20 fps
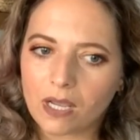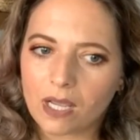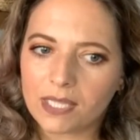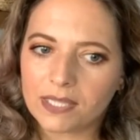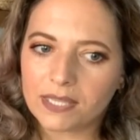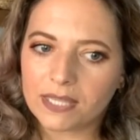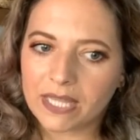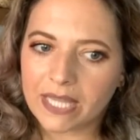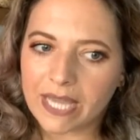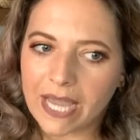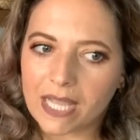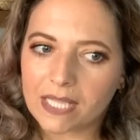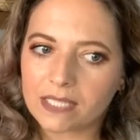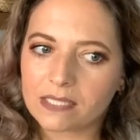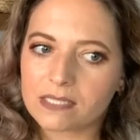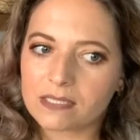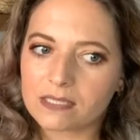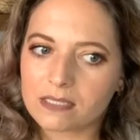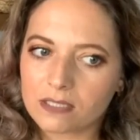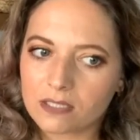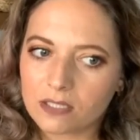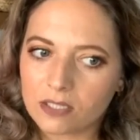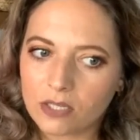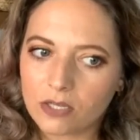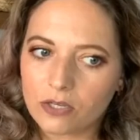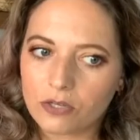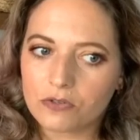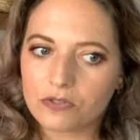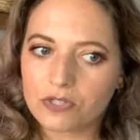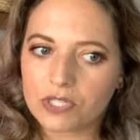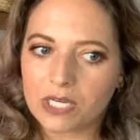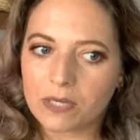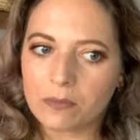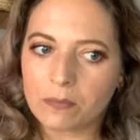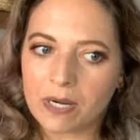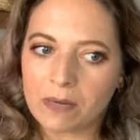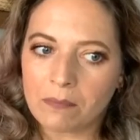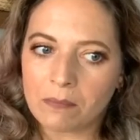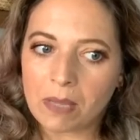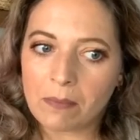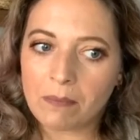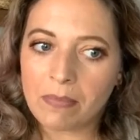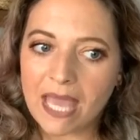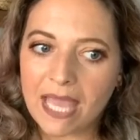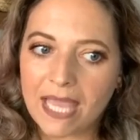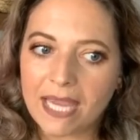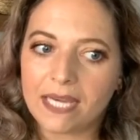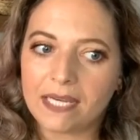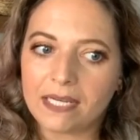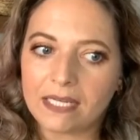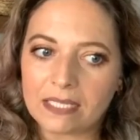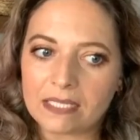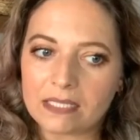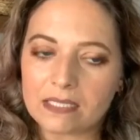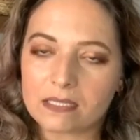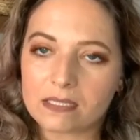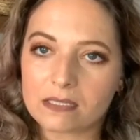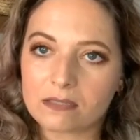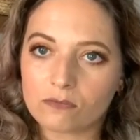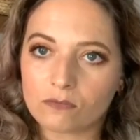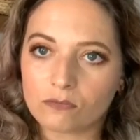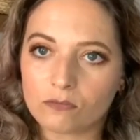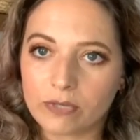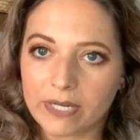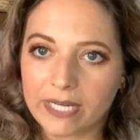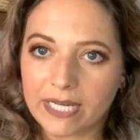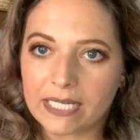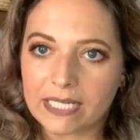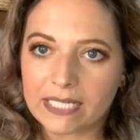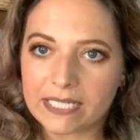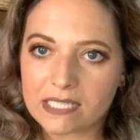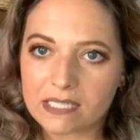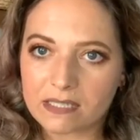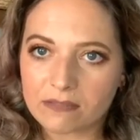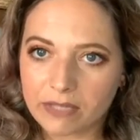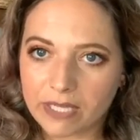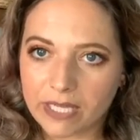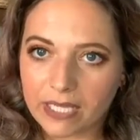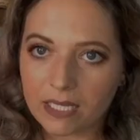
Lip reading: that's usually when my pain is really severe.